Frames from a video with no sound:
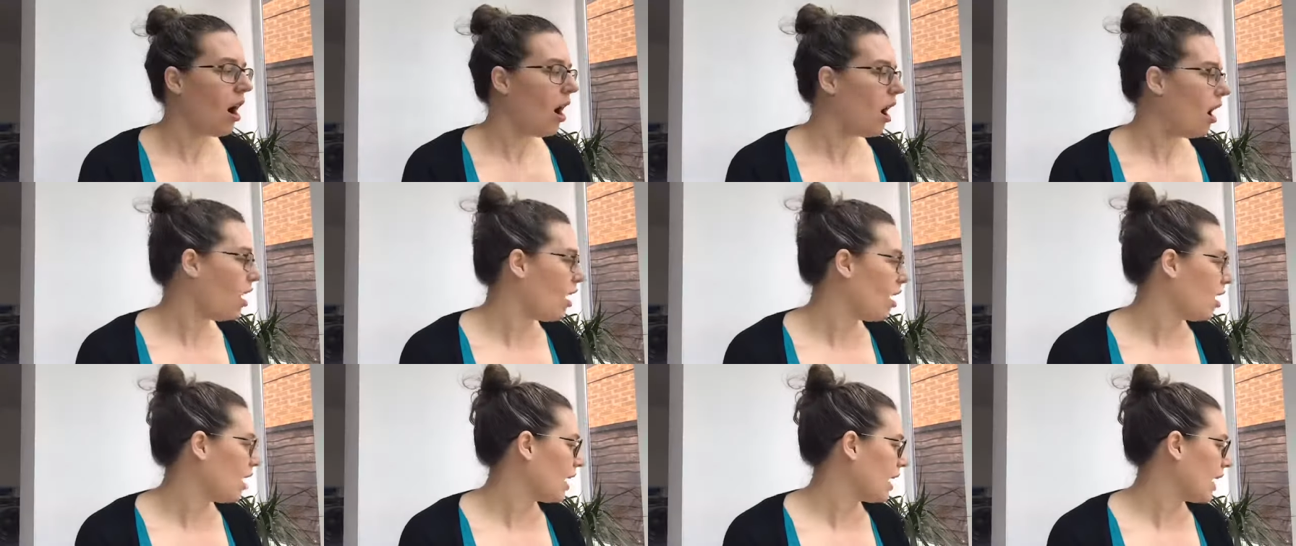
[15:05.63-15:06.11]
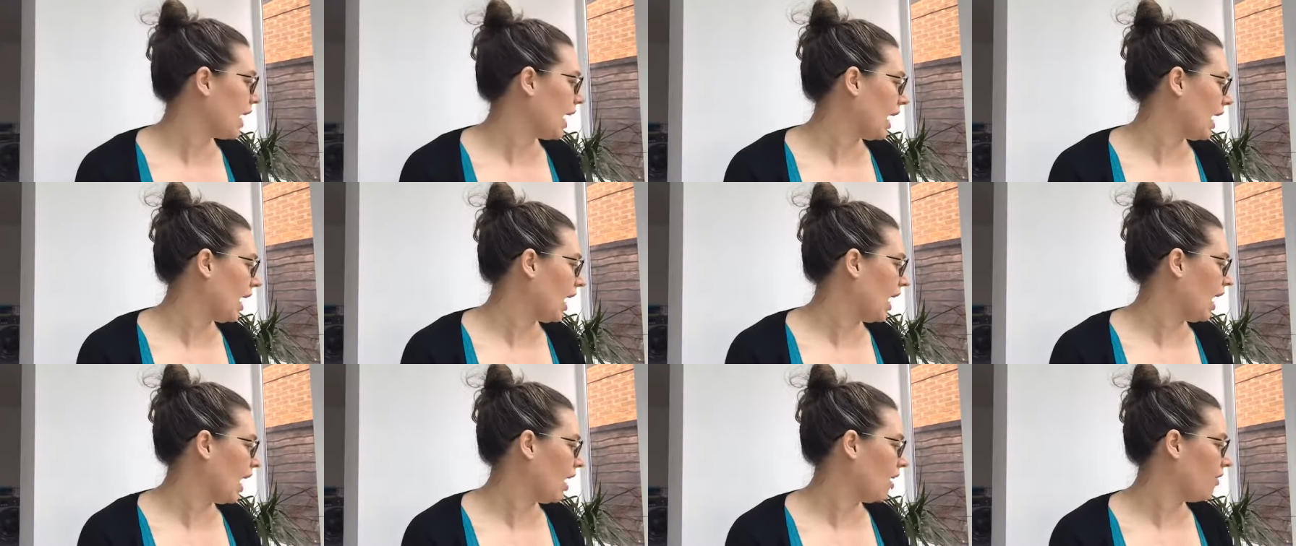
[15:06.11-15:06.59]
I
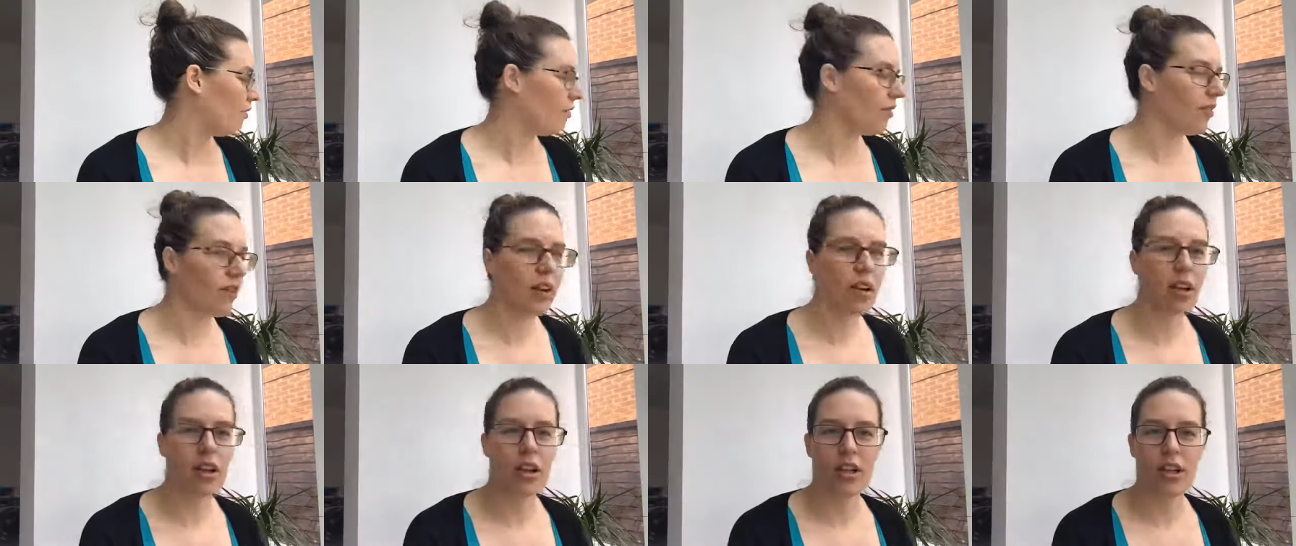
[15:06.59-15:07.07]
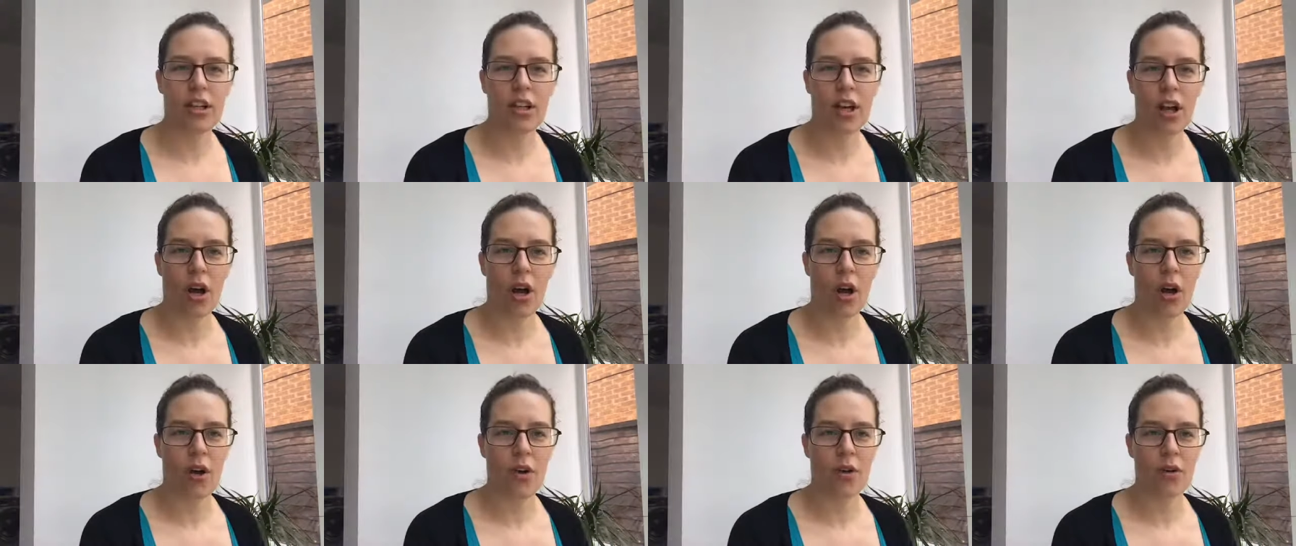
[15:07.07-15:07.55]
have
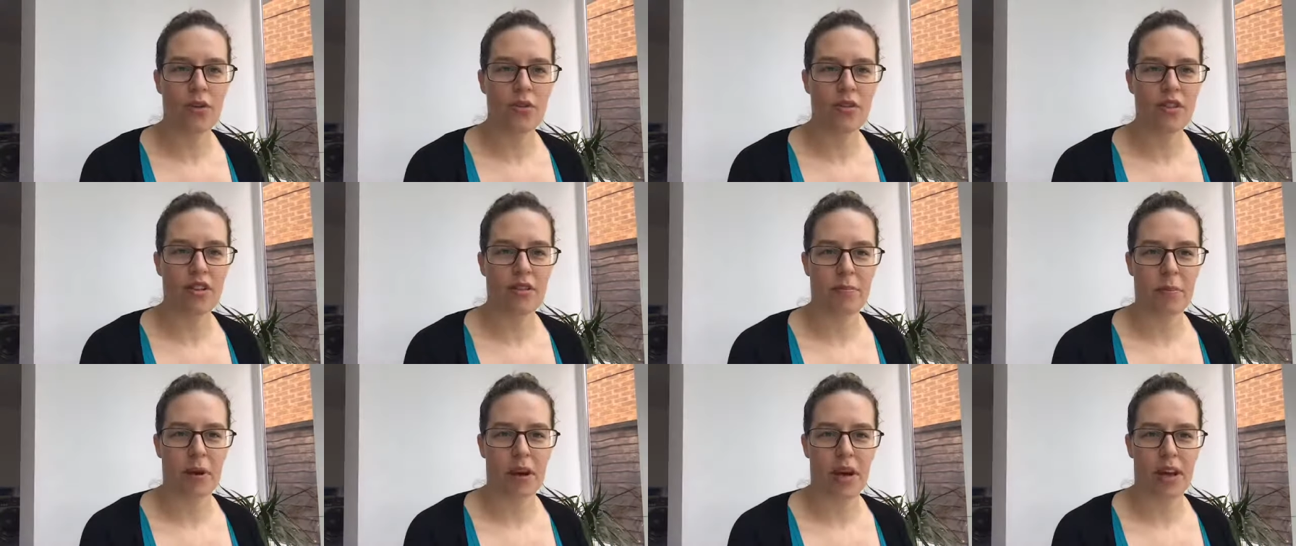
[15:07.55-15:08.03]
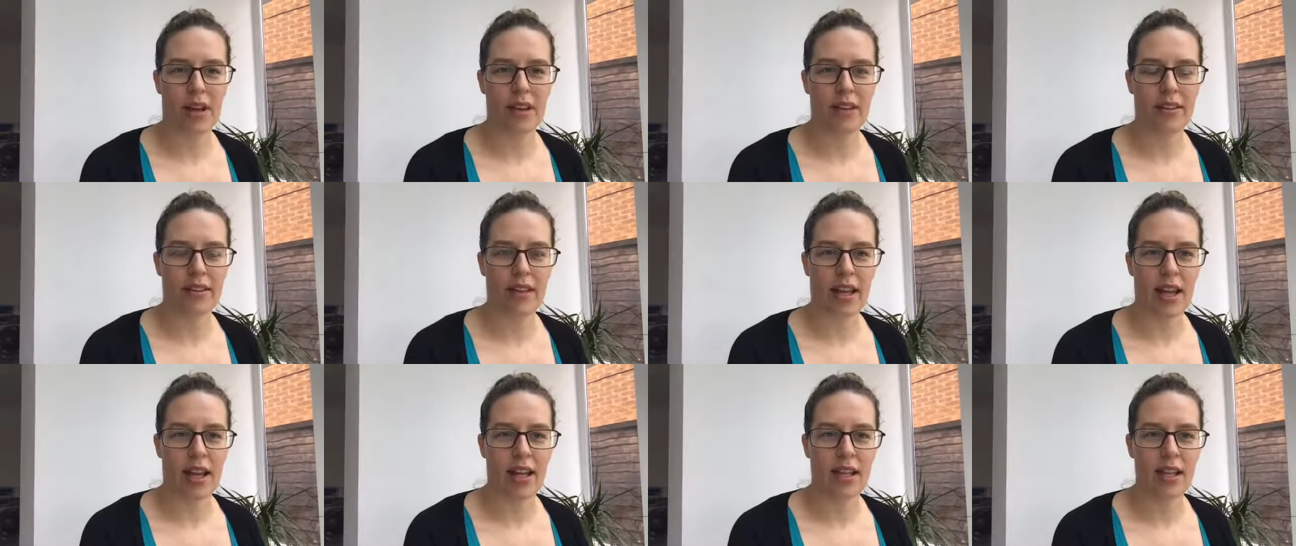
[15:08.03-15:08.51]
loads of
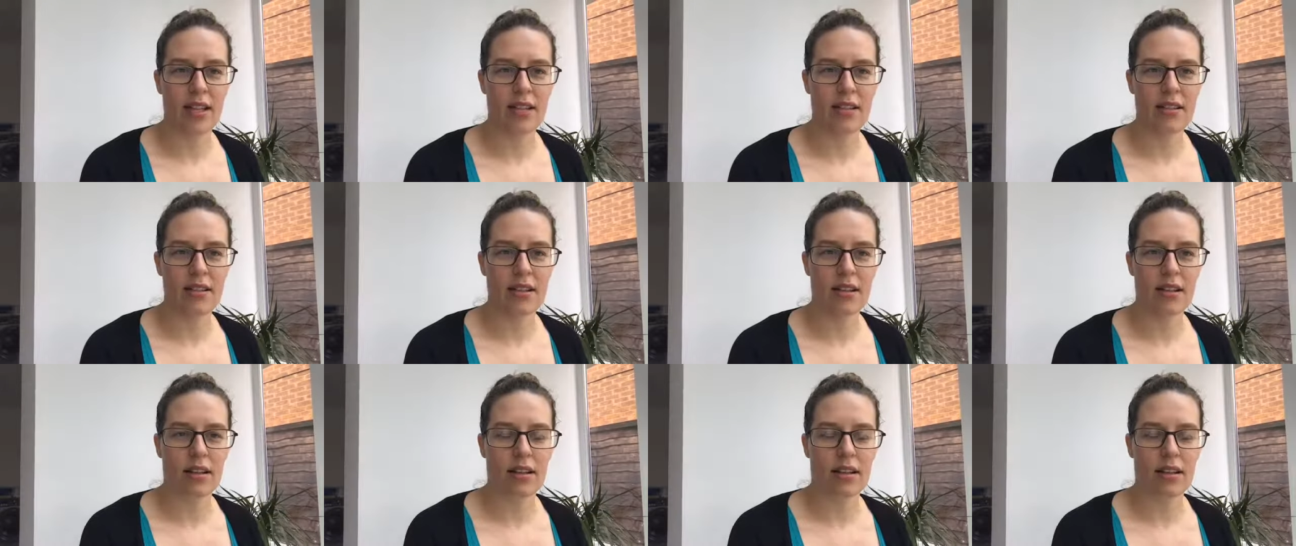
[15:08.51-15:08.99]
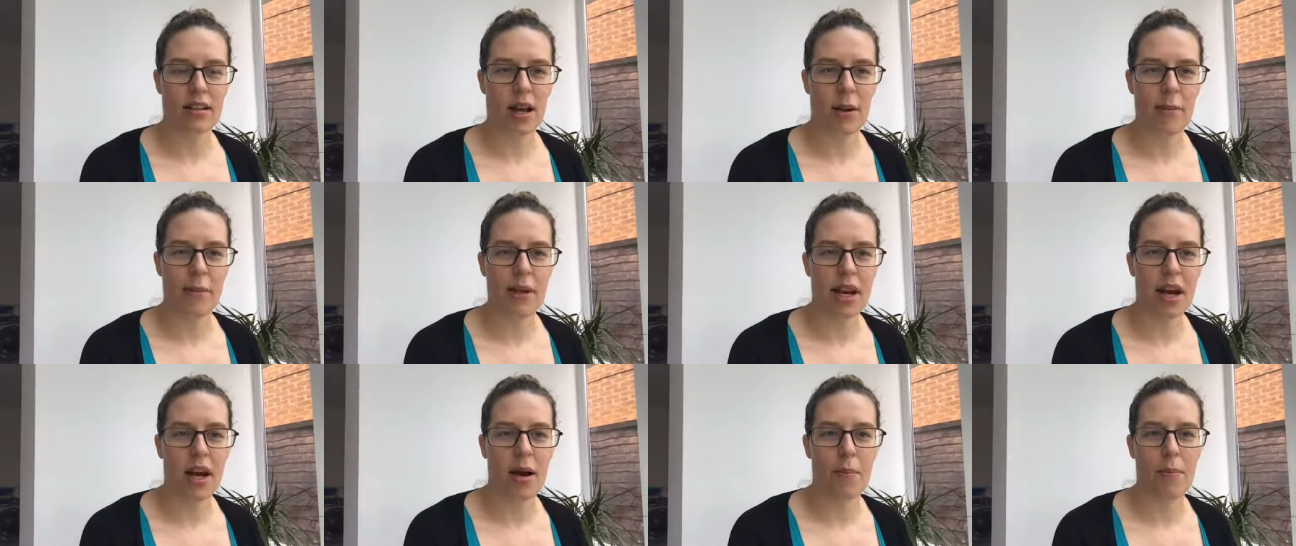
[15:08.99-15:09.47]
birthdays
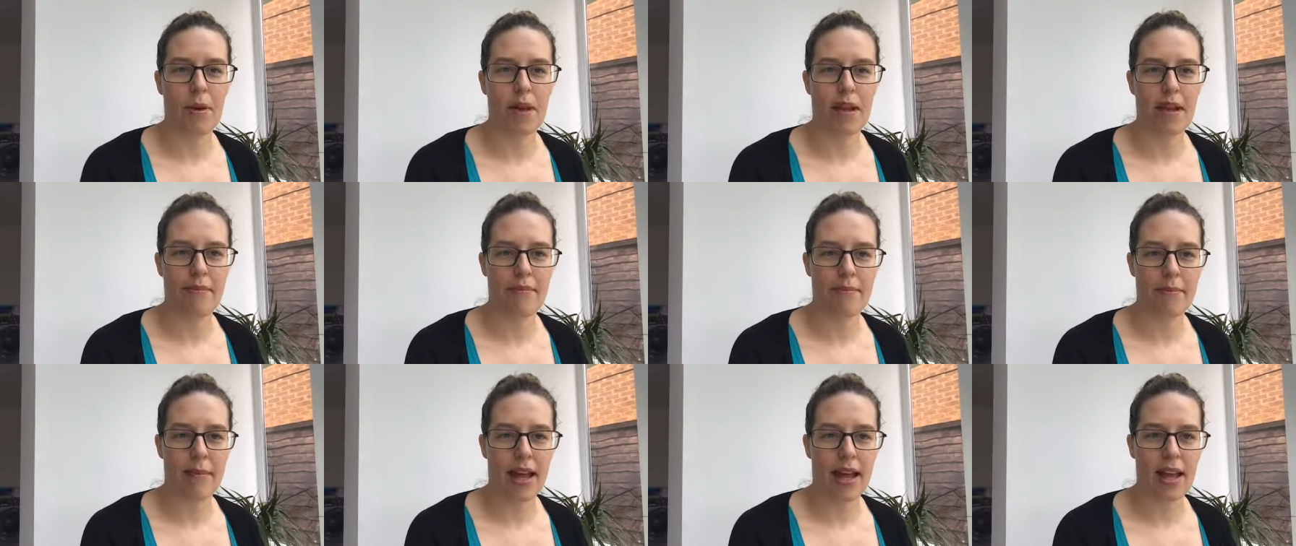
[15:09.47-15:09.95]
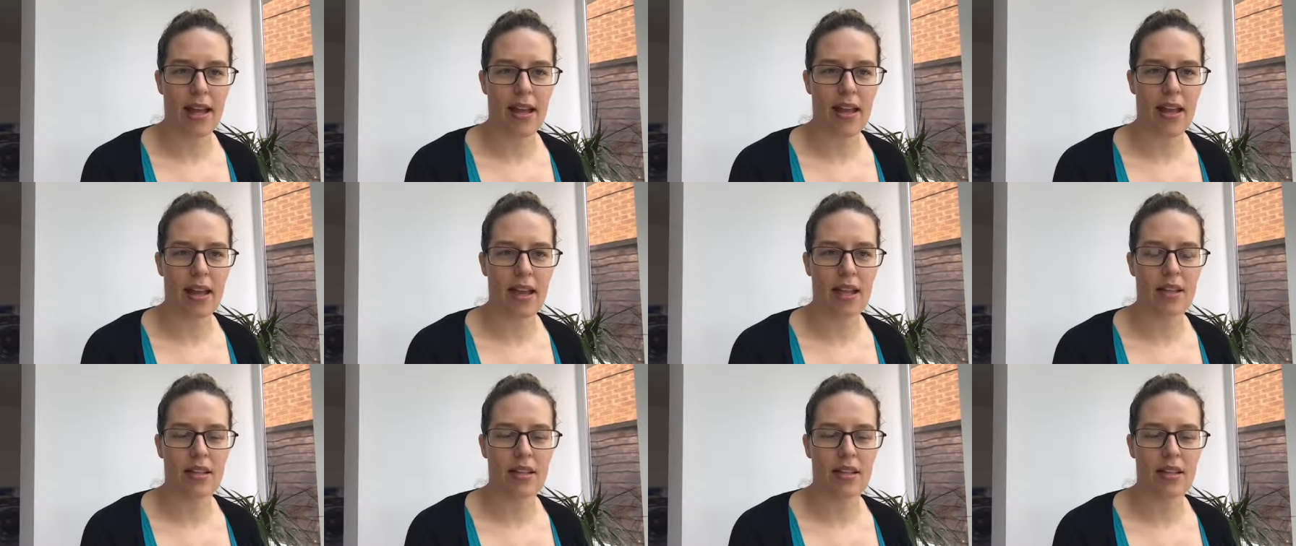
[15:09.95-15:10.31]
coming up in May.